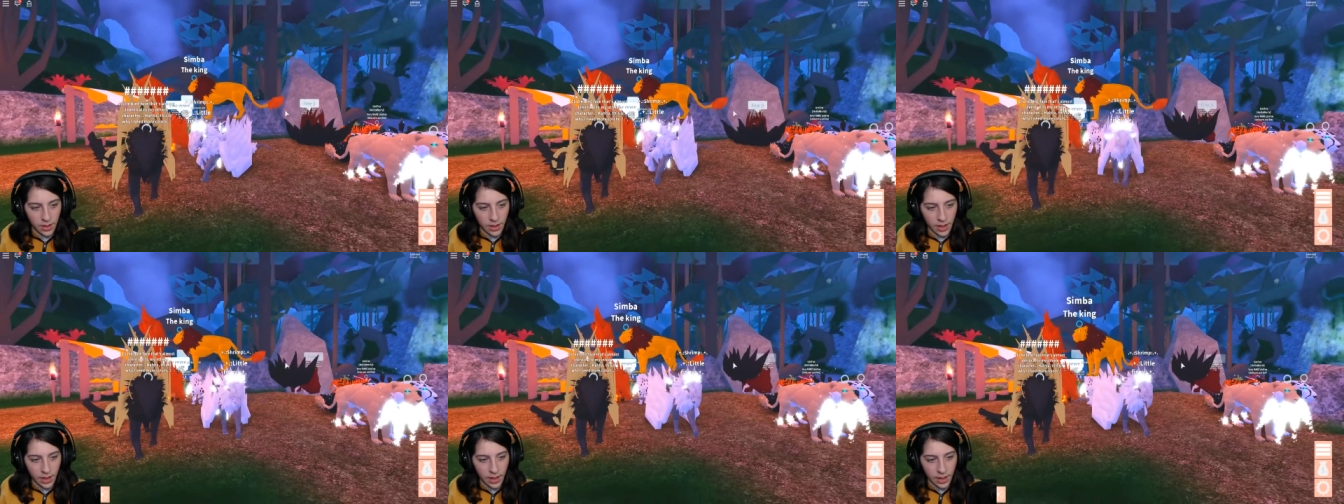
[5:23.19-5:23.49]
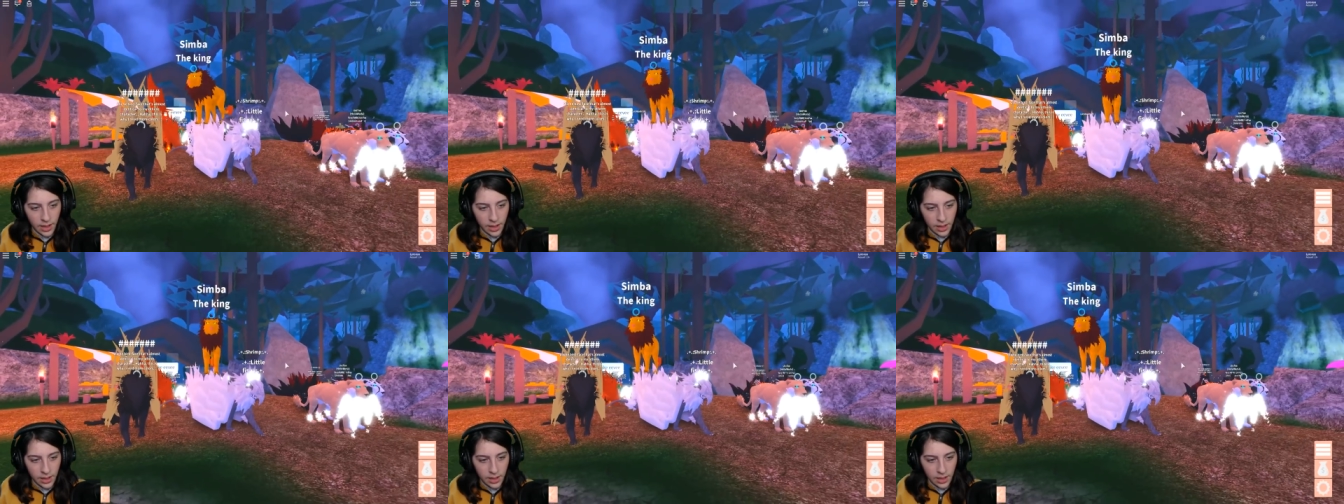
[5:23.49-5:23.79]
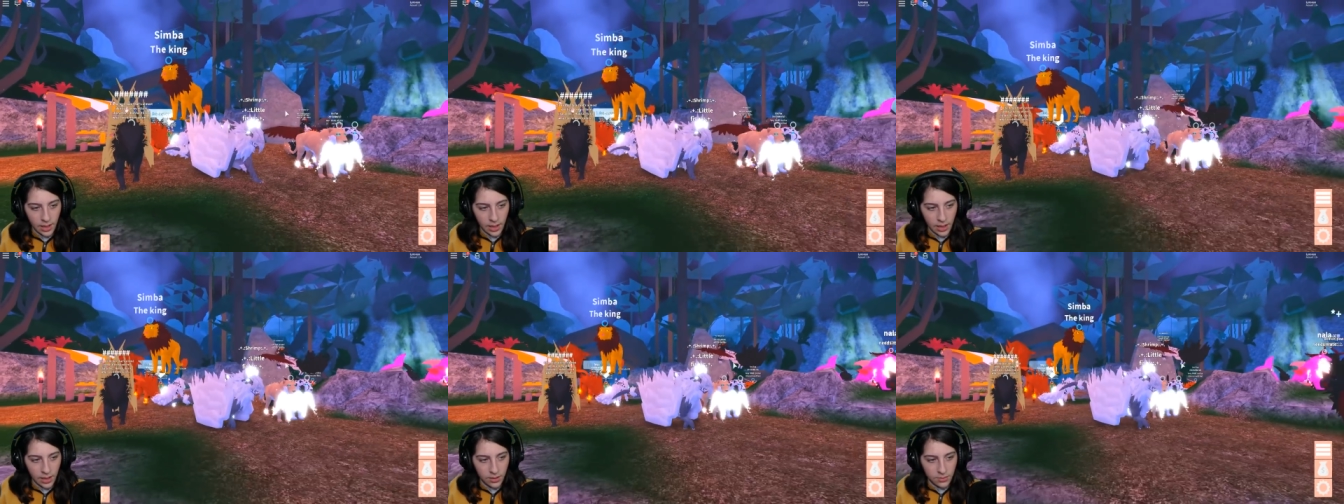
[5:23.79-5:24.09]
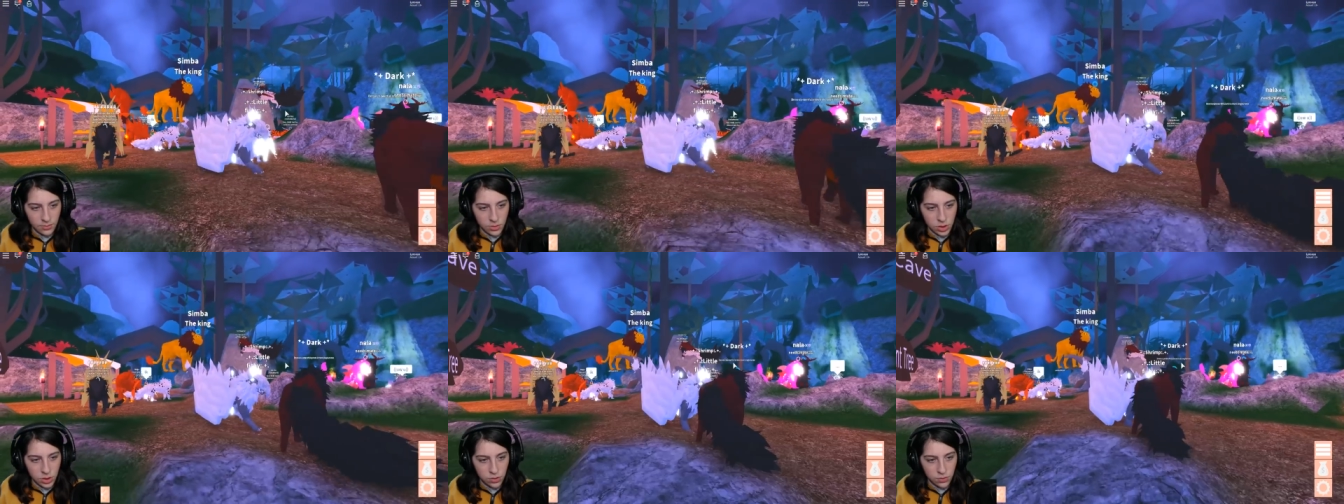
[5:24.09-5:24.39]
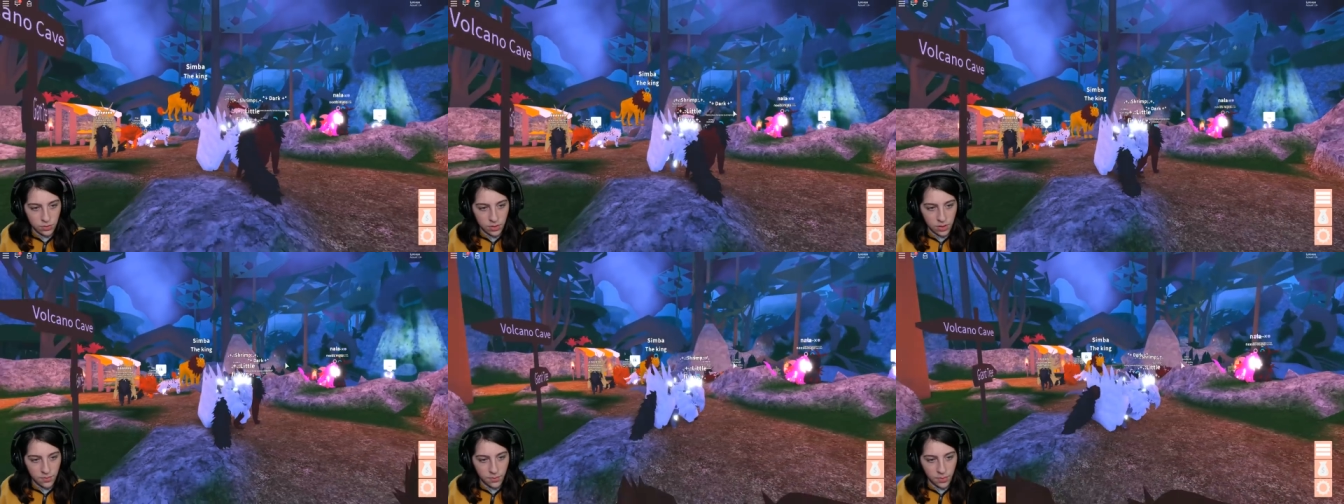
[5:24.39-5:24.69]
I am
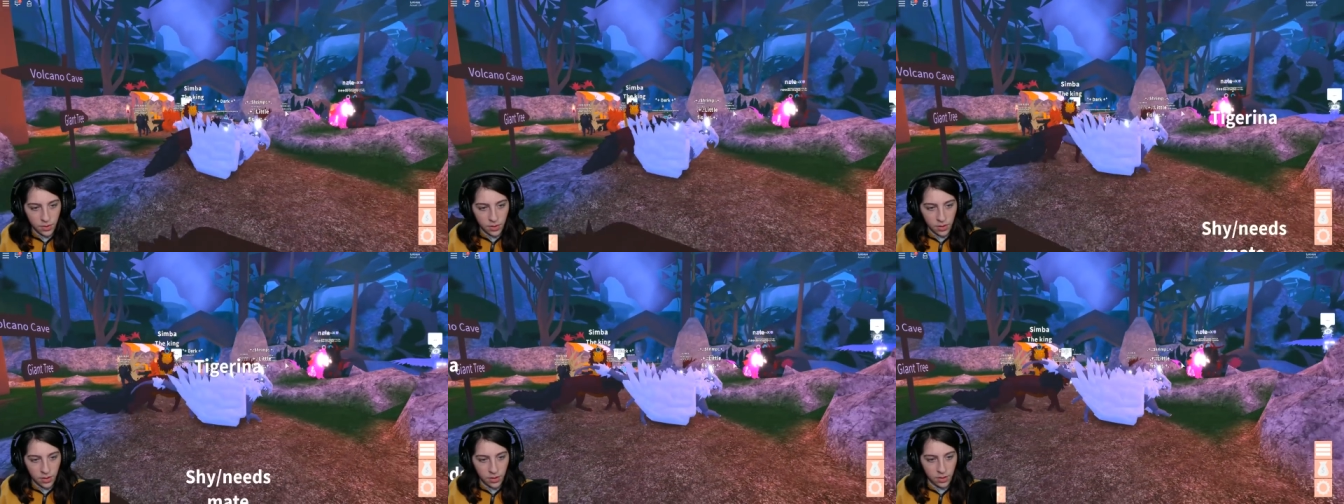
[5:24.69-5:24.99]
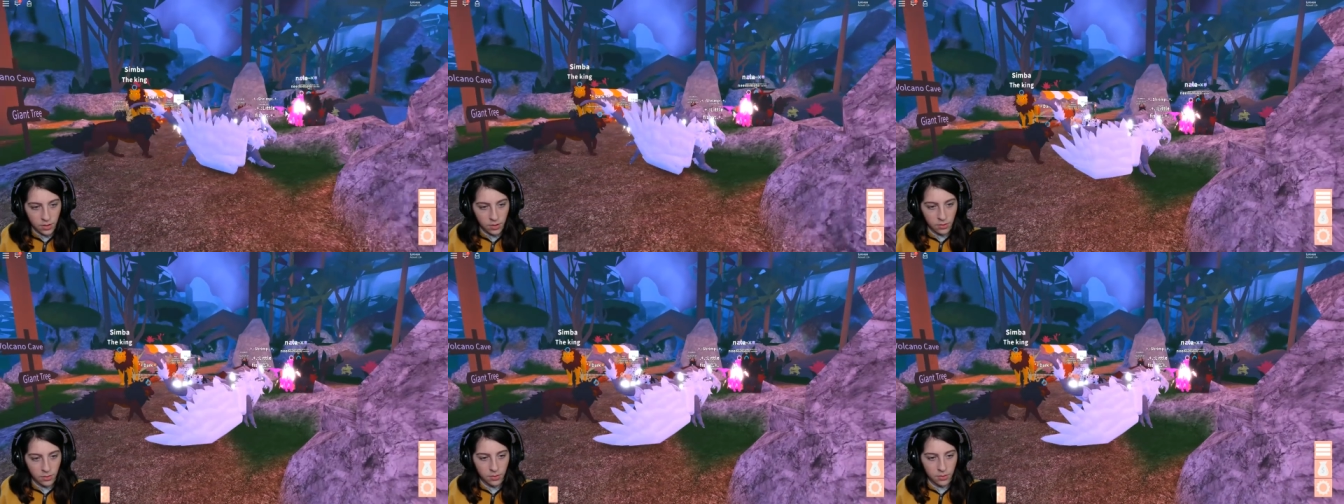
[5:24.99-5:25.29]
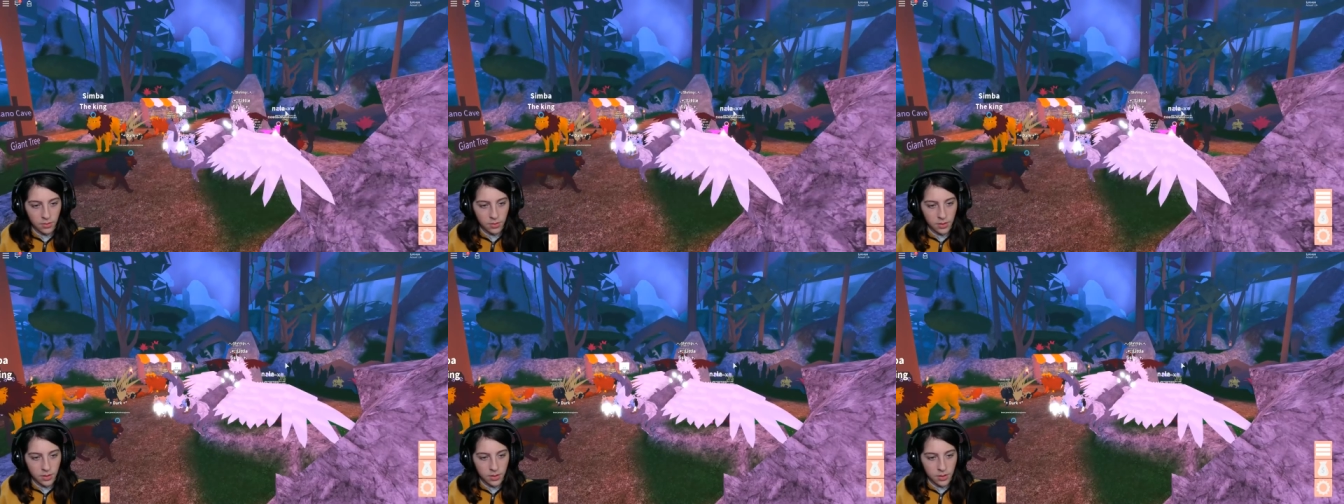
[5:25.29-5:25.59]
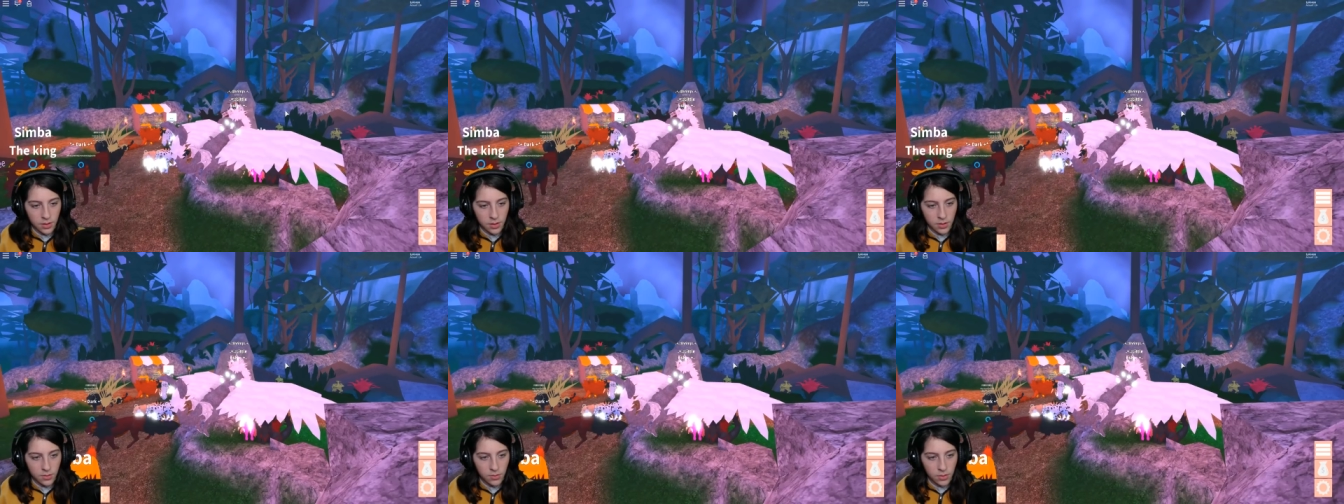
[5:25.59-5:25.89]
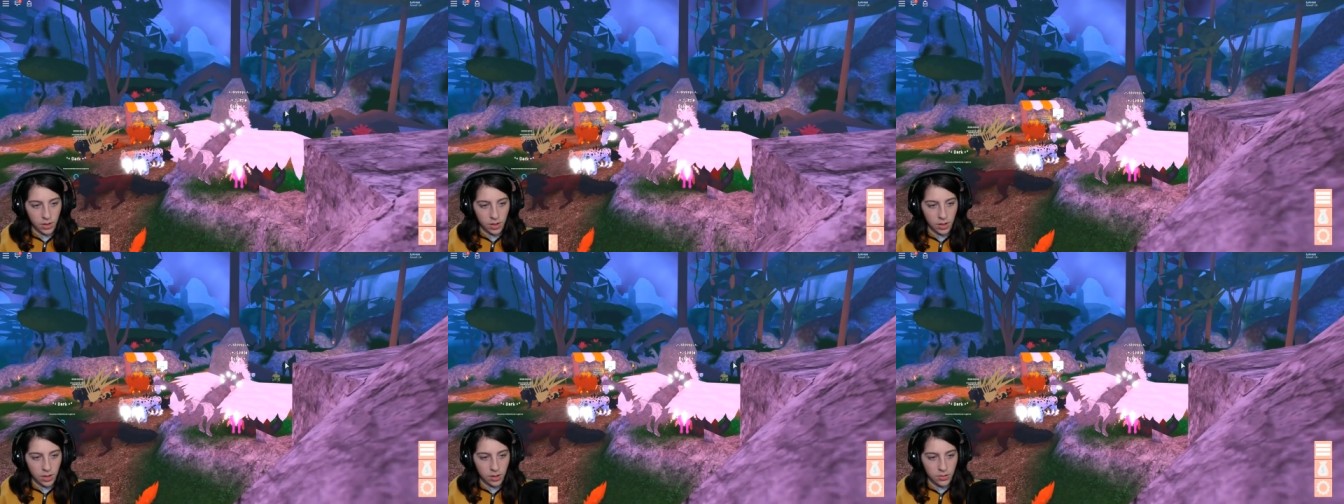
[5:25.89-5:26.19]
Shrimpo.
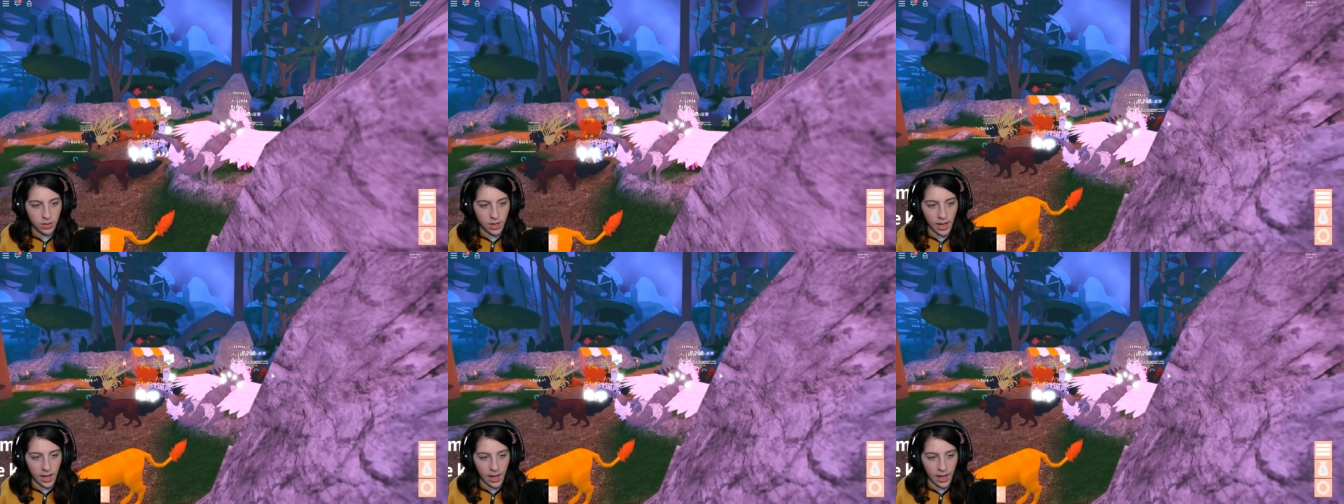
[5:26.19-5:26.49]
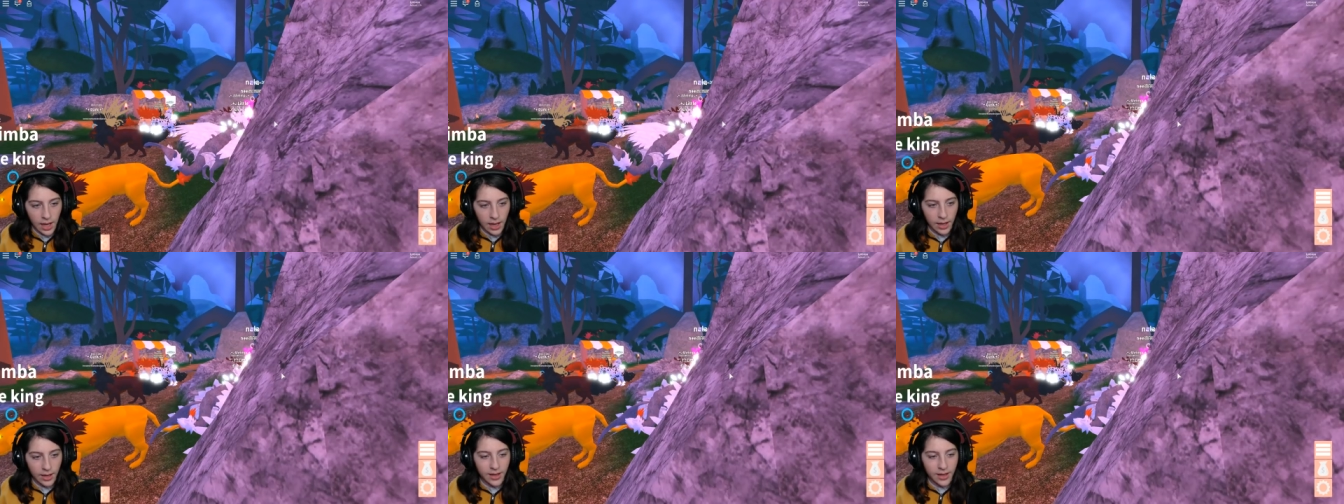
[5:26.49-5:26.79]
Whoa, dang.